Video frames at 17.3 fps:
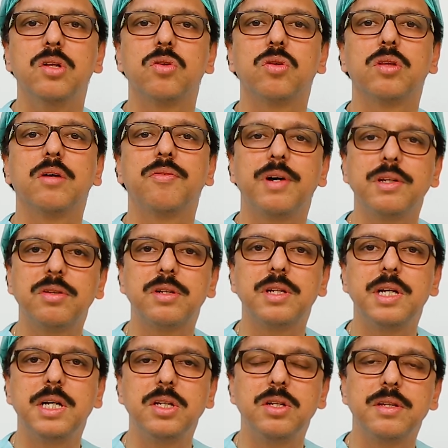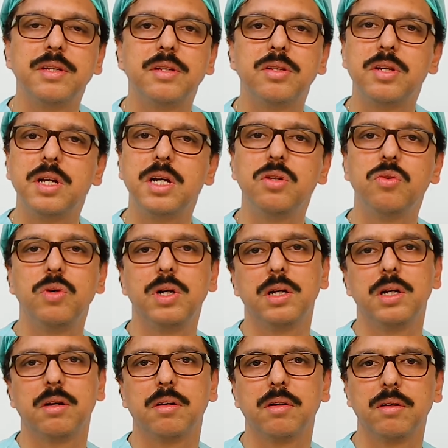So the first stage is a stage
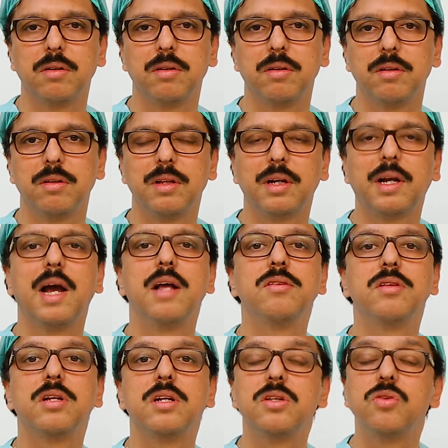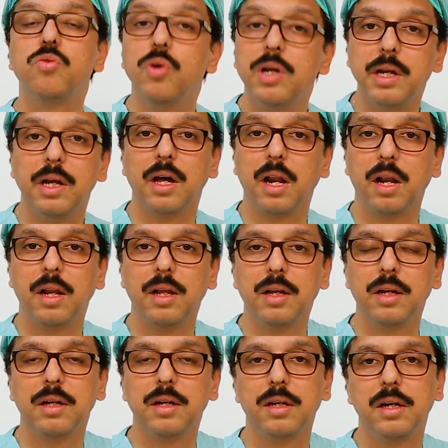where the cancer is very early,
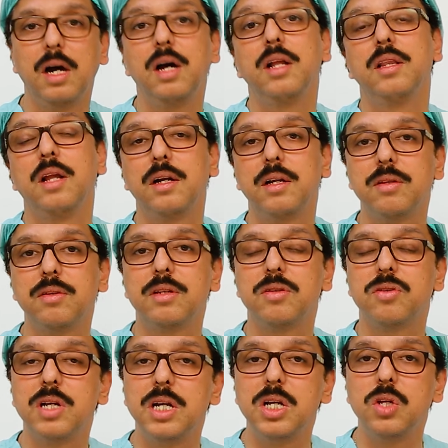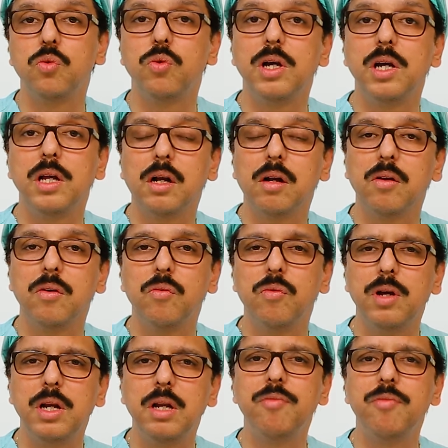and that is a stage where
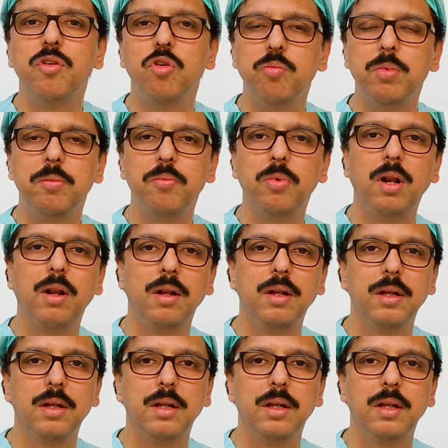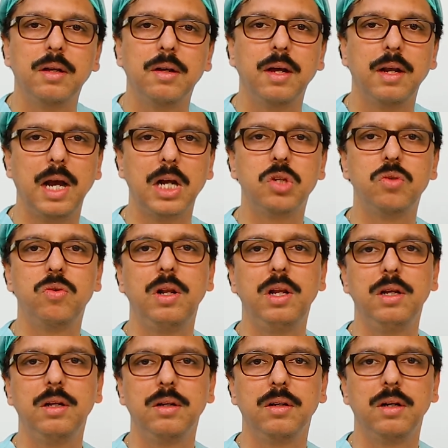very few people can
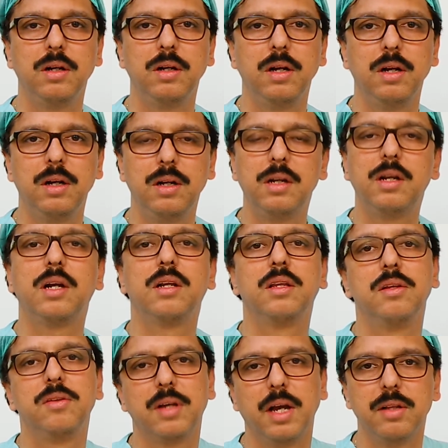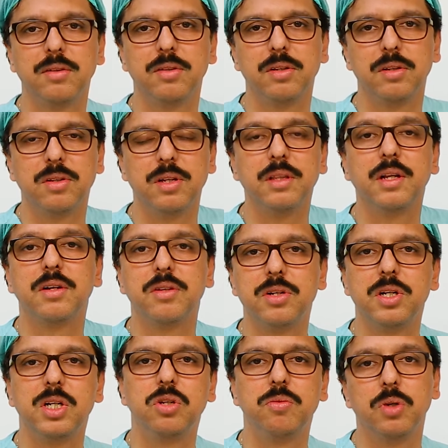actually detect these cancers in that
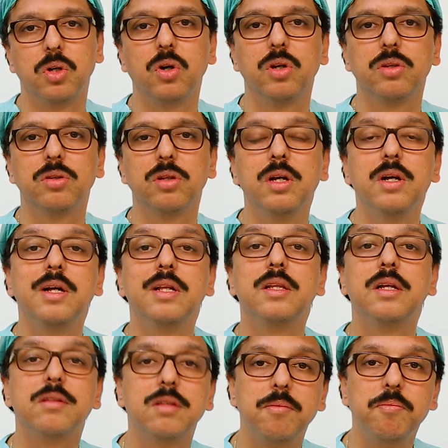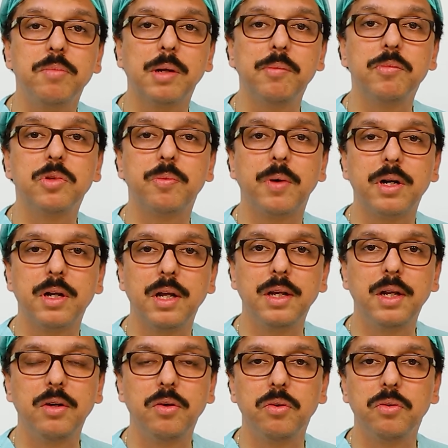stage because the symptoms
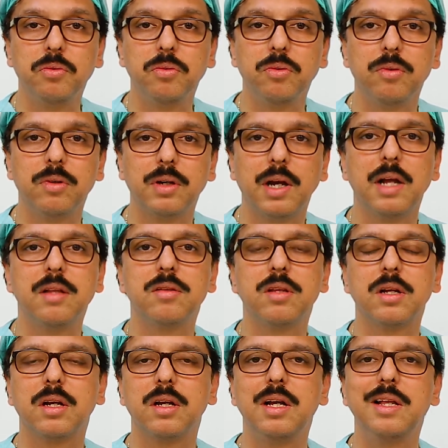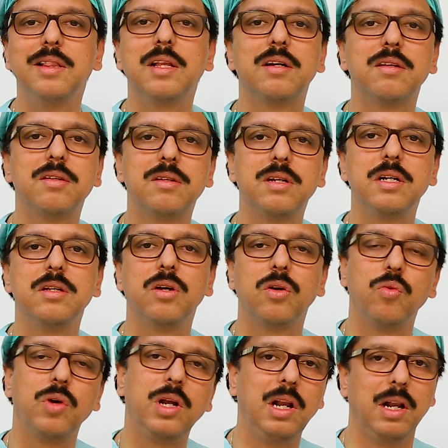pertaining to cancer in that stage
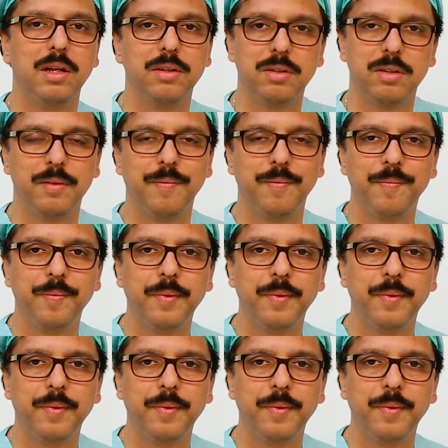are very less.